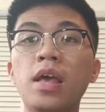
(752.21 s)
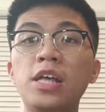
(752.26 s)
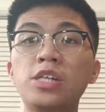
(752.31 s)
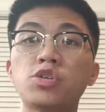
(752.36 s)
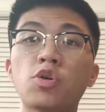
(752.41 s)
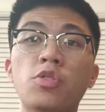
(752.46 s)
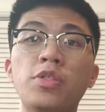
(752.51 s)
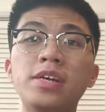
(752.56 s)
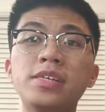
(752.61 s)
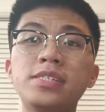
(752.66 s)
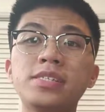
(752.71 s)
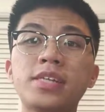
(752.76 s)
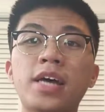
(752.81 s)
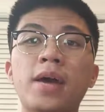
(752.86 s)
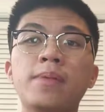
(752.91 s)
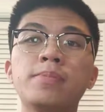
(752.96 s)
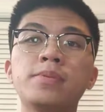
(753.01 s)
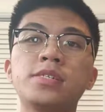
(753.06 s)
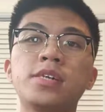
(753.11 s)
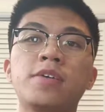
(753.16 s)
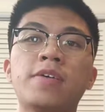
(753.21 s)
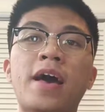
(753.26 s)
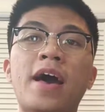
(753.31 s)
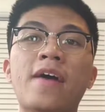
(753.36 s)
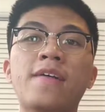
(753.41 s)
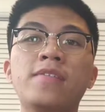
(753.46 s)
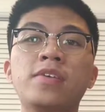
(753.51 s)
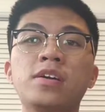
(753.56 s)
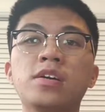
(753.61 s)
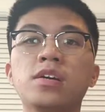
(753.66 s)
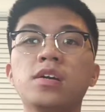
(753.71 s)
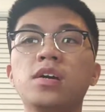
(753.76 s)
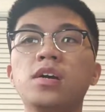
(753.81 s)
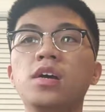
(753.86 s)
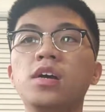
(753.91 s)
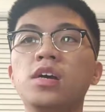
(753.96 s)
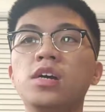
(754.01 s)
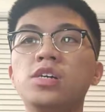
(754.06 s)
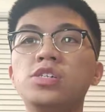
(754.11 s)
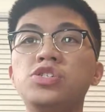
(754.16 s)
So this time, instead of having
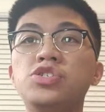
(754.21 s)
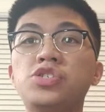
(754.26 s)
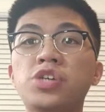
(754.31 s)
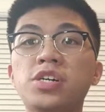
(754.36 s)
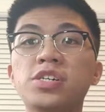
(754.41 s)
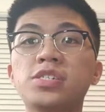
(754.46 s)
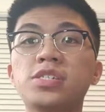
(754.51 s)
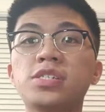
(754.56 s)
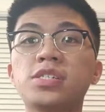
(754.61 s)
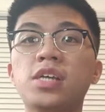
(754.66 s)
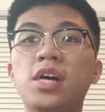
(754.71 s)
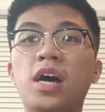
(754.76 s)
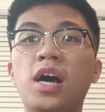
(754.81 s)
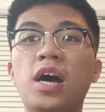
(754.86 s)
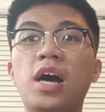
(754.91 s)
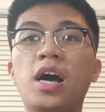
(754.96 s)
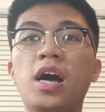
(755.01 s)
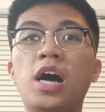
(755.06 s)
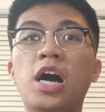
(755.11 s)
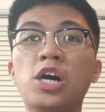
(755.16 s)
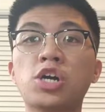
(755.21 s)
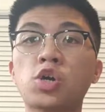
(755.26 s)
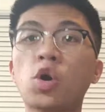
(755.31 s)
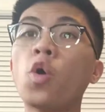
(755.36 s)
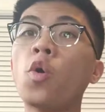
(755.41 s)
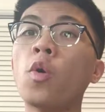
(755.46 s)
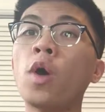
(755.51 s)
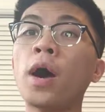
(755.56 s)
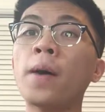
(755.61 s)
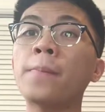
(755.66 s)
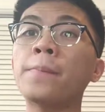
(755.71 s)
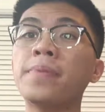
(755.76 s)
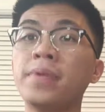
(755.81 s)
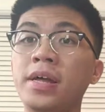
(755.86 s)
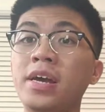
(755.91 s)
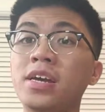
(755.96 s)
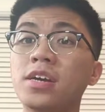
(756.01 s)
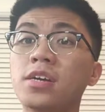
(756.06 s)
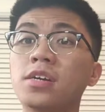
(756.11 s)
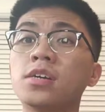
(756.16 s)
just a co-op
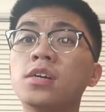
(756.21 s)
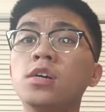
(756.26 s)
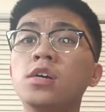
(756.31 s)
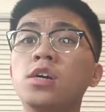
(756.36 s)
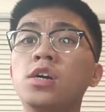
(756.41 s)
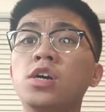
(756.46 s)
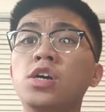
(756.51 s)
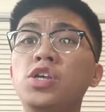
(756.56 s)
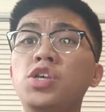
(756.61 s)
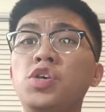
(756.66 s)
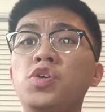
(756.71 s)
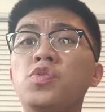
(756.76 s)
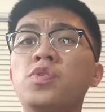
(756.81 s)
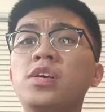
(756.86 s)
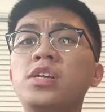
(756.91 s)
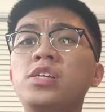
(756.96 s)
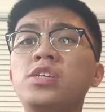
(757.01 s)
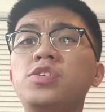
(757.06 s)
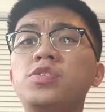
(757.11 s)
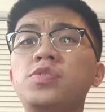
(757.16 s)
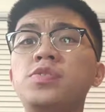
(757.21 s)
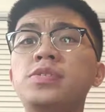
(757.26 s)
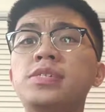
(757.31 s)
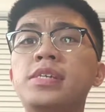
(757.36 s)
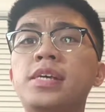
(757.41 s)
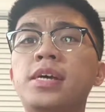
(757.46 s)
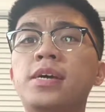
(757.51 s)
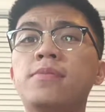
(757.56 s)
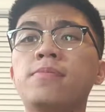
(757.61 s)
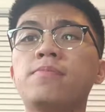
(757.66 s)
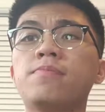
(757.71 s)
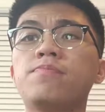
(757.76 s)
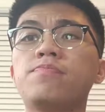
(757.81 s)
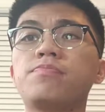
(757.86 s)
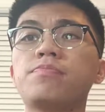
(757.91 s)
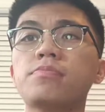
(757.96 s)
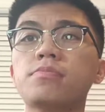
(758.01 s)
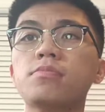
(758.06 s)
player, you can use him